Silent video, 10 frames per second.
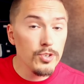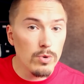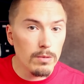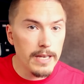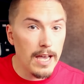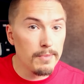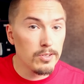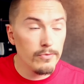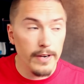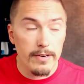you will be able
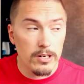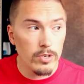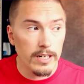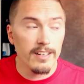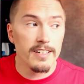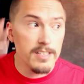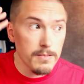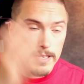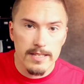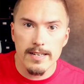to very quickly
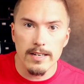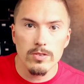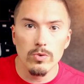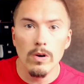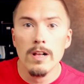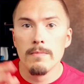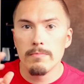dismiss that tool